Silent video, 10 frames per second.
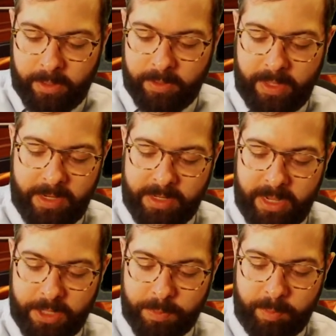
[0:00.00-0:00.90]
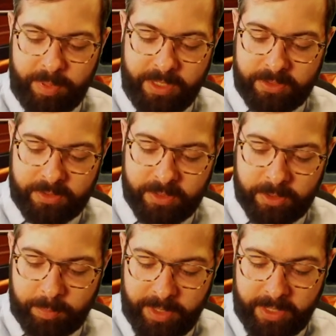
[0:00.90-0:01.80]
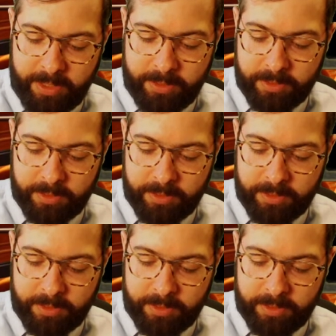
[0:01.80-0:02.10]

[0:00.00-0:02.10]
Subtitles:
that engagement piece is big.